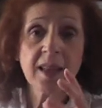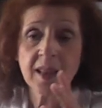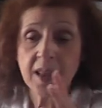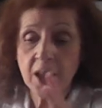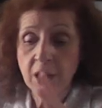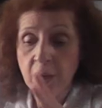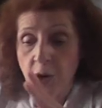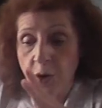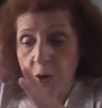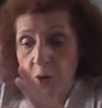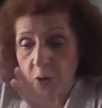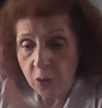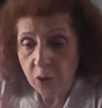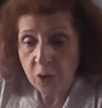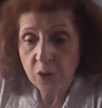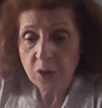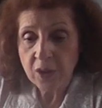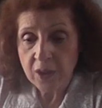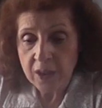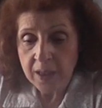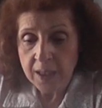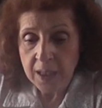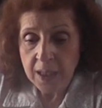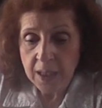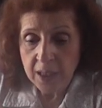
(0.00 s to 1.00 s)
the
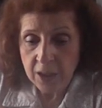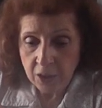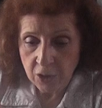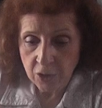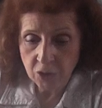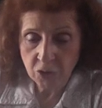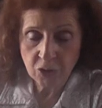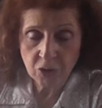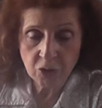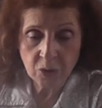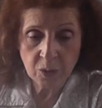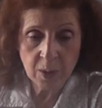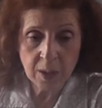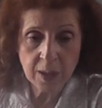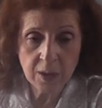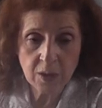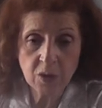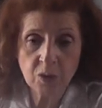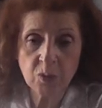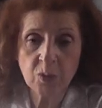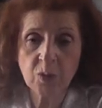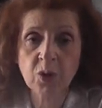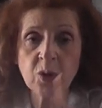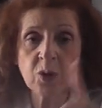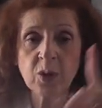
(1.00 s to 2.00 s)
earthly Yeshua
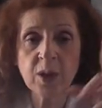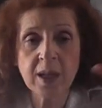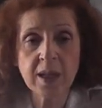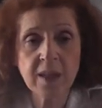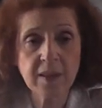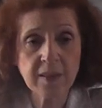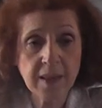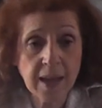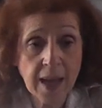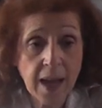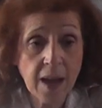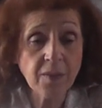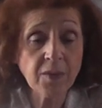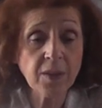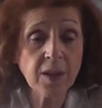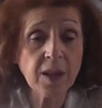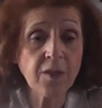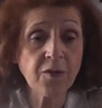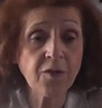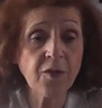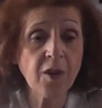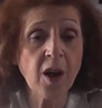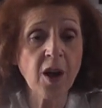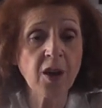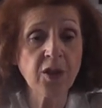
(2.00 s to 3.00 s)
through his
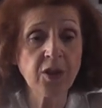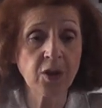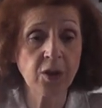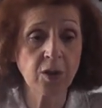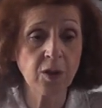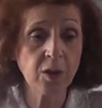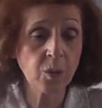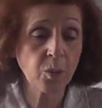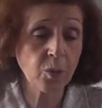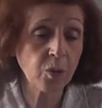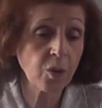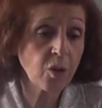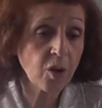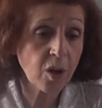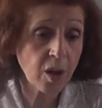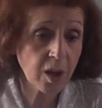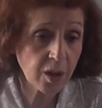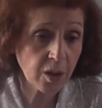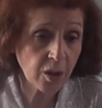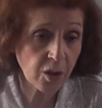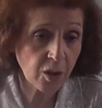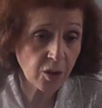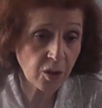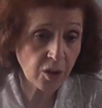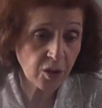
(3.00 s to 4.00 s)
heavenly Father and the Ruach
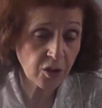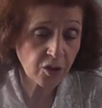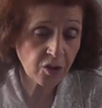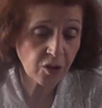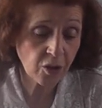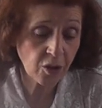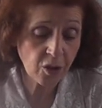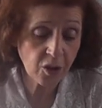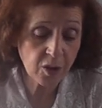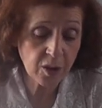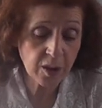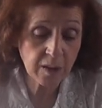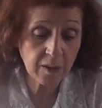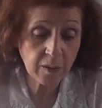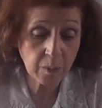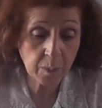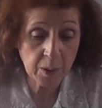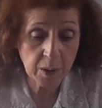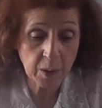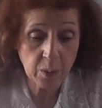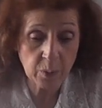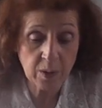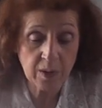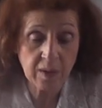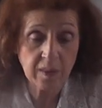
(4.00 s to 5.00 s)
HaKodesh, the Holy
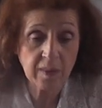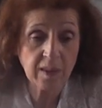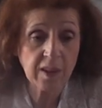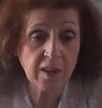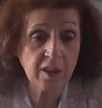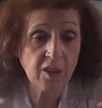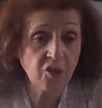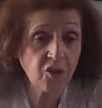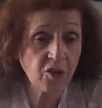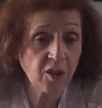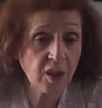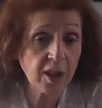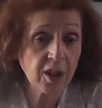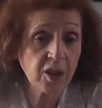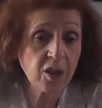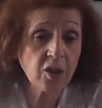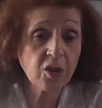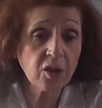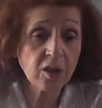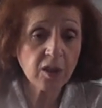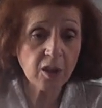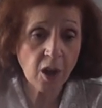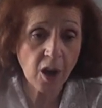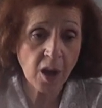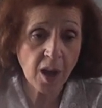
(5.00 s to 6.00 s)
Spirit. We see the
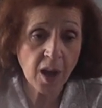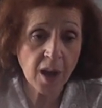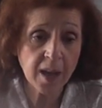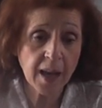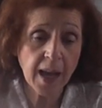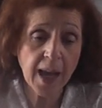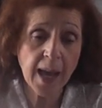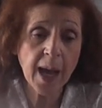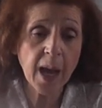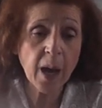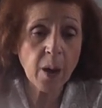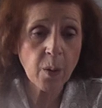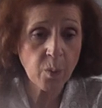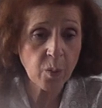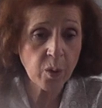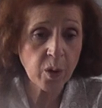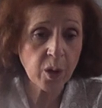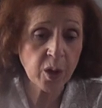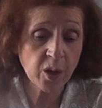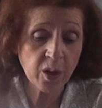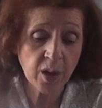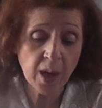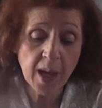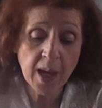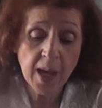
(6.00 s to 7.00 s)
triune God at
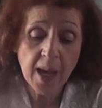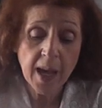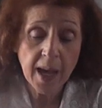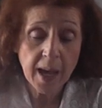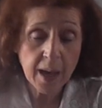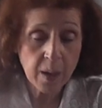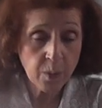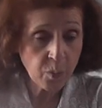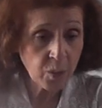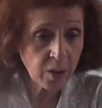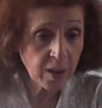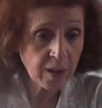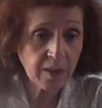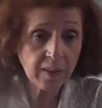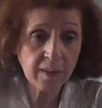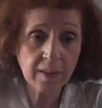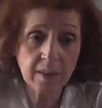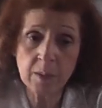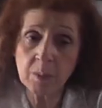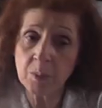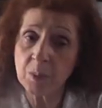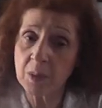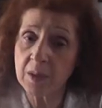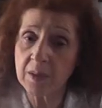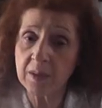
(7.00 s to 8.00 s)
work, and we
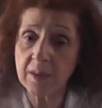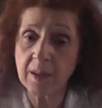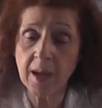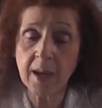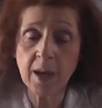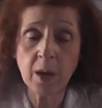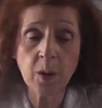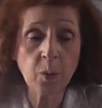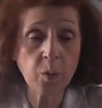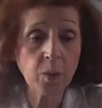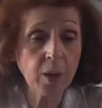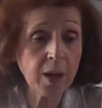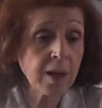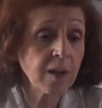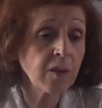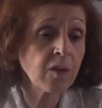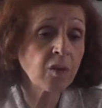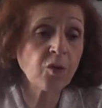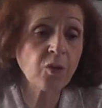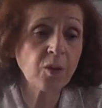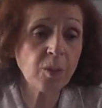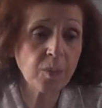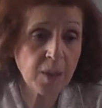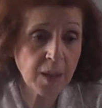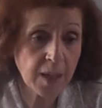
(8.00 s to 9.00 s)
see Messiah
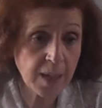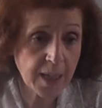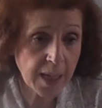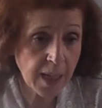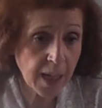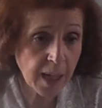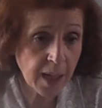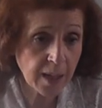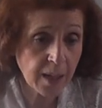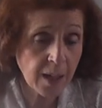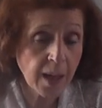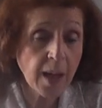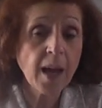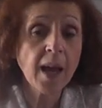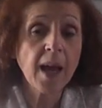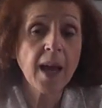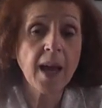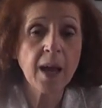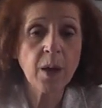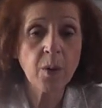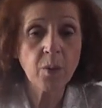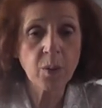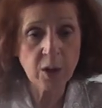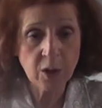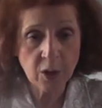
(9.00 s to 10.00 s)
raised from the dead,
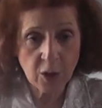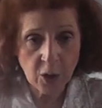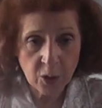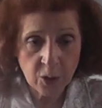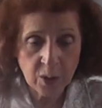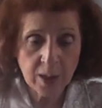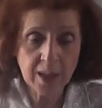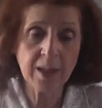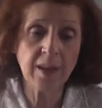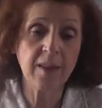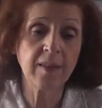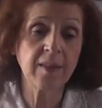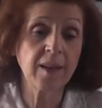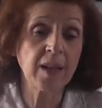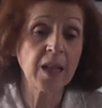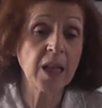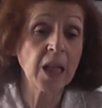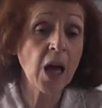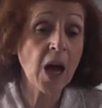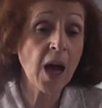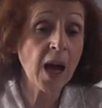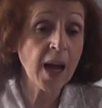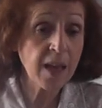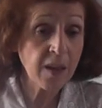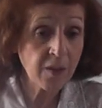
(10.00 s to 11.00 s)
and we know he is
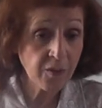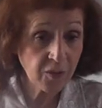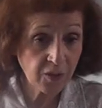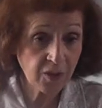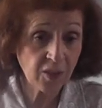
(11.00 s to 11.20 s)
alive